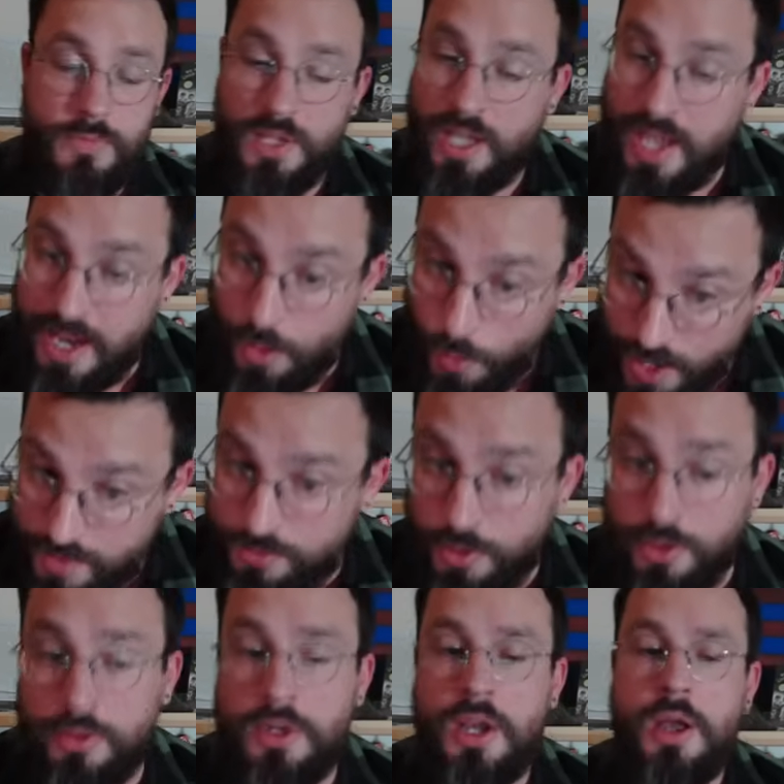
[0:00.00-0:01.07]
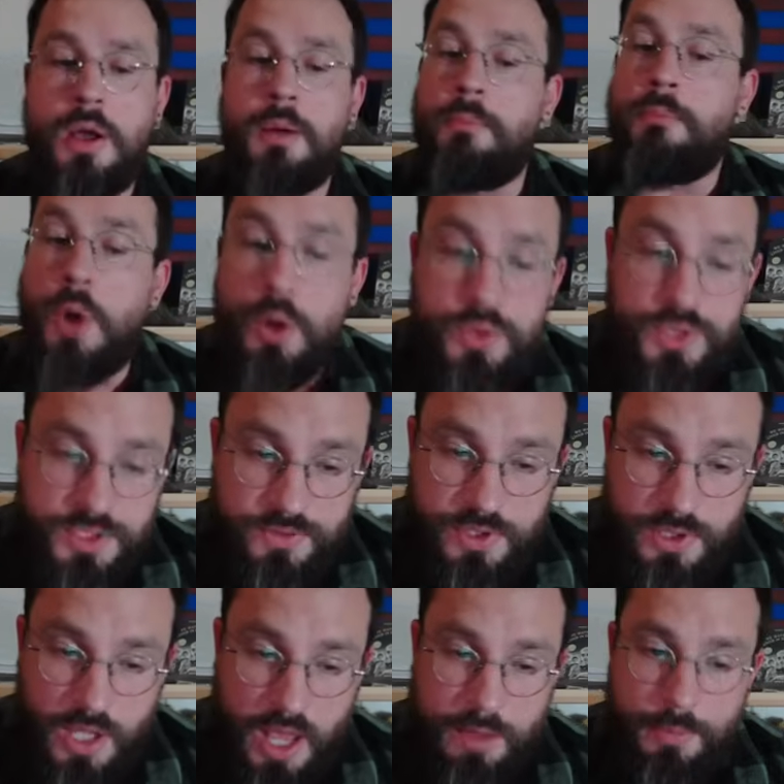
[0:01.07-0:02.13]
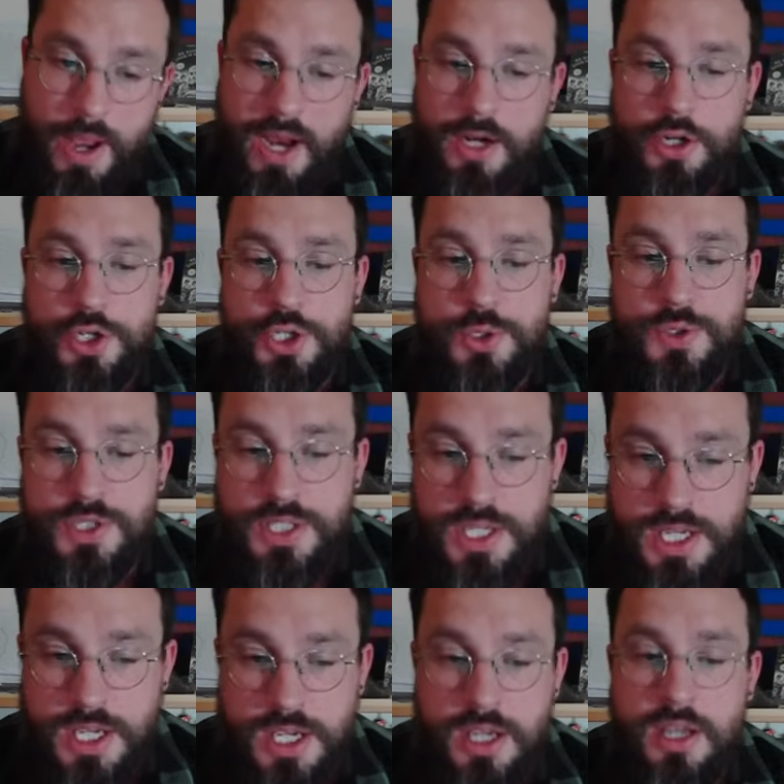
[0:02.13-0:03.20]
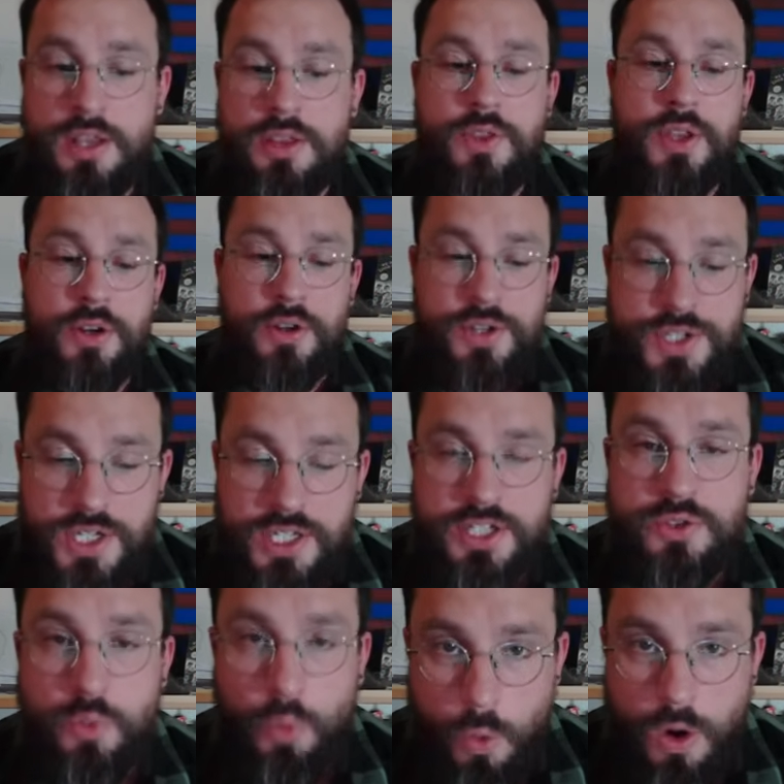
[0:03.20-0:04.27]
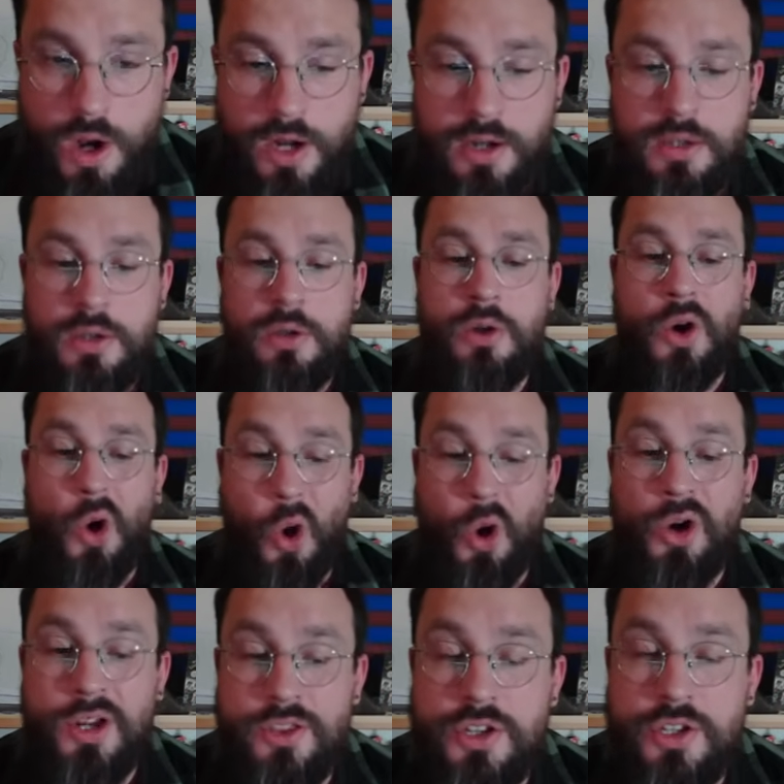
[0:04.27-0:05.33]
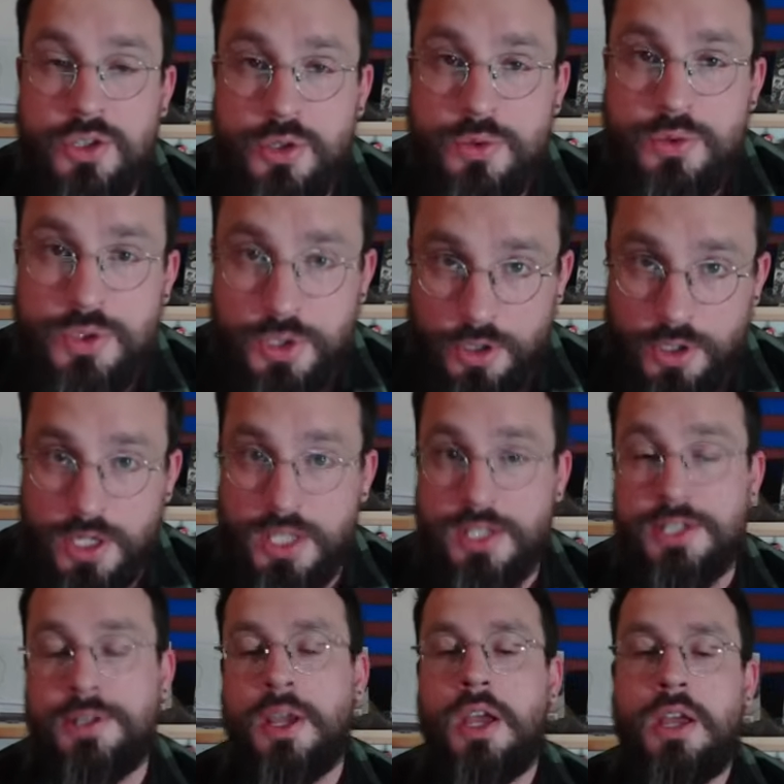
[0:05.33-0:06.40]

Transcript: However, most of the linebackers you see that are 6'1" aren't in the 230s.